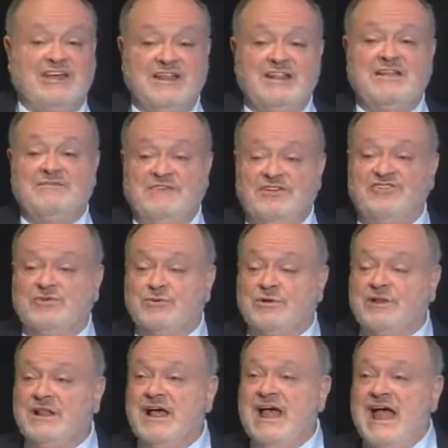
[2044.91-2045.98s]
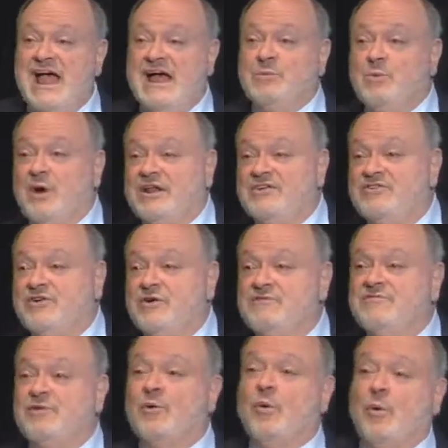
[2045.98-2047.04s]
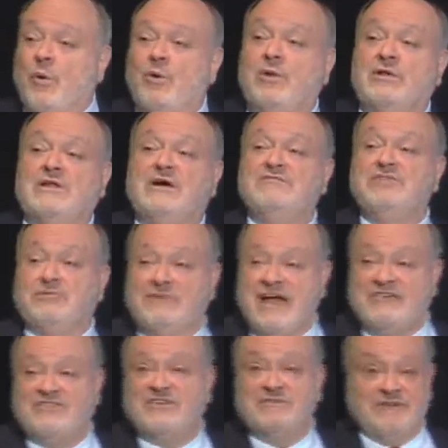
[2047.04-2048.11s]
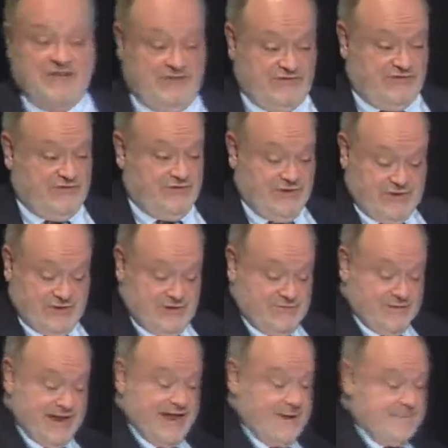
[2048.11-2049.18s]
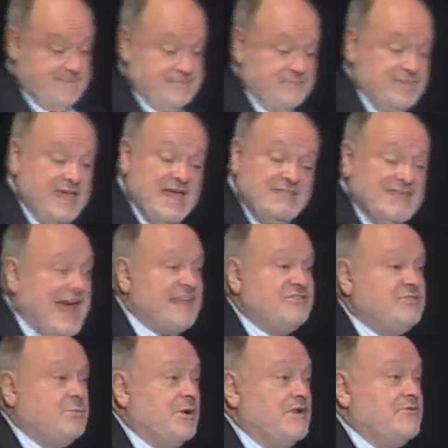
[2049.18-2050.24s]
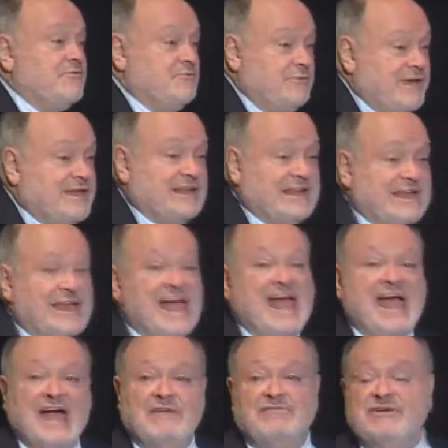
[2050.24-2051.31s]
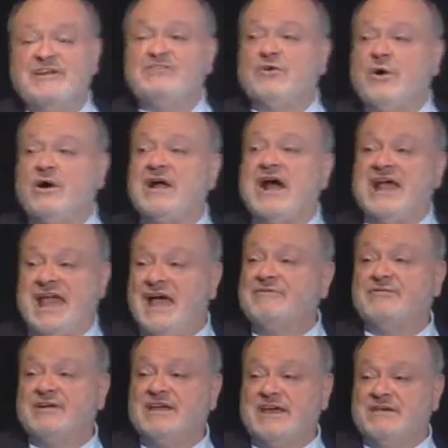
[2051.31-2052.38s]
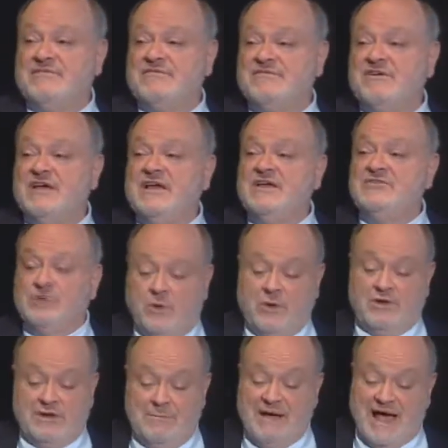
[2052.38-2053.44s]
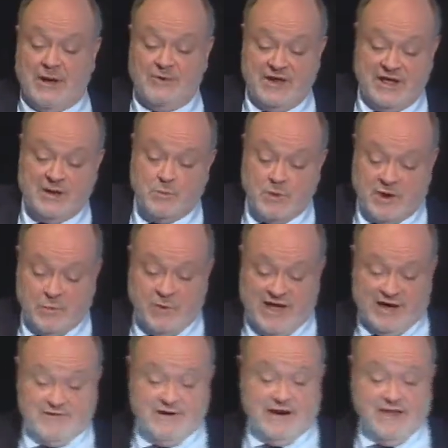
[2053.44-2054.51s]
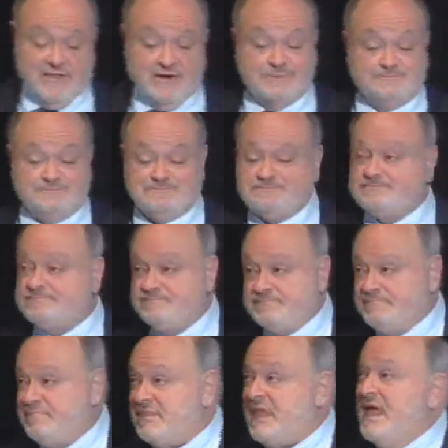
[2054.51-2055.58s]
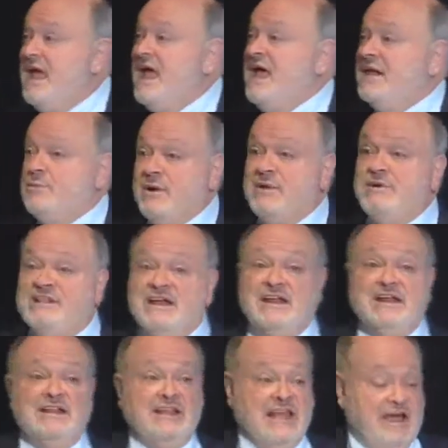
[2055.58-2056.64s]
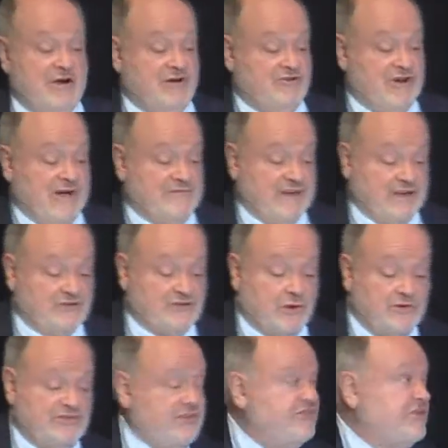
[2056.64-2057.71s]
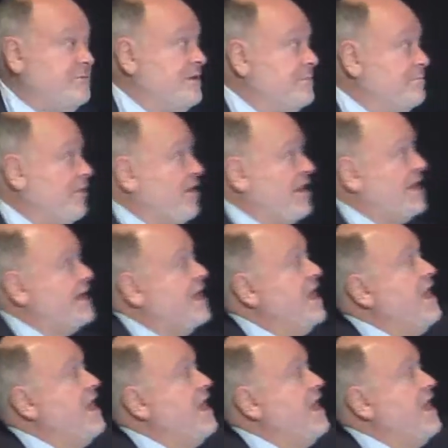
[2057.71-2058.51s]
individual and what is good for all of the rest of us, right? That's what really every talk I ever give is all about in one way or another. The way we did it in the air traffic control system, in part,